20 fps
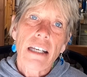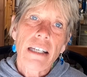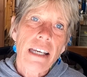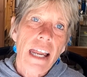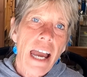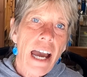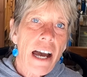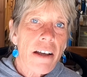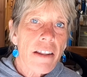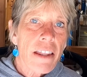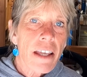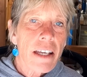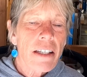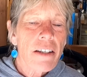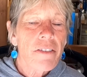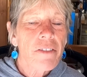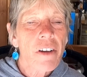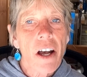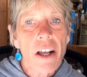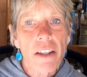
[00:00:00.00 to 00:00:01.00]
Now that
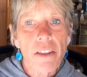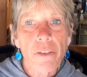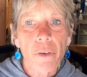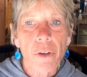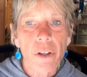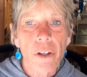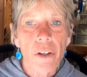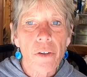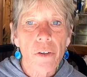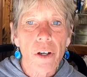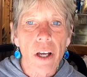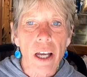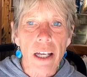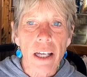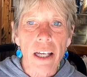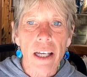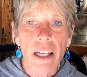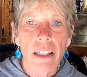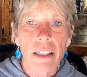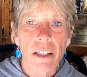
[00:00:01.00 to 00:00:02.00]
you've gone through
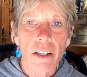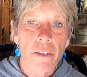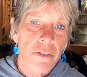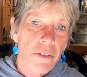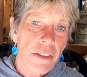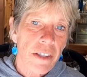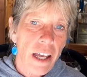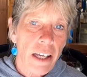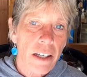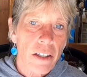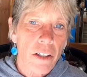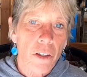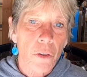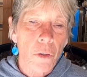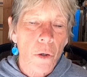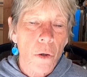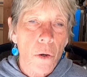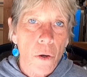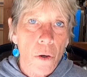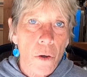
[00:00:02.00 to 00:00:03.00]
and you've set your
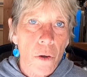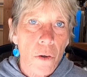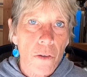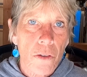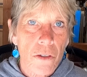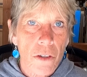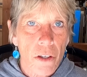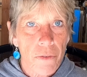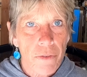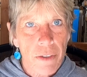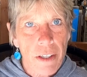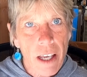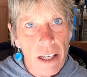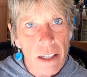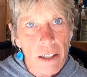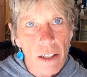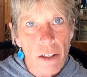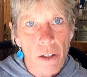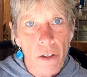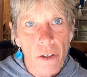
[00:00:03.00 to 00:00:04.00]
goals, you've
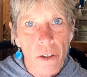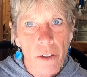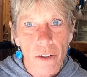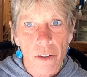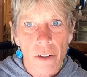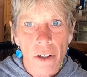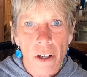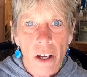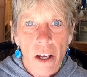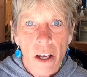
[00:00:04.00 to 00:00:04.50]
set your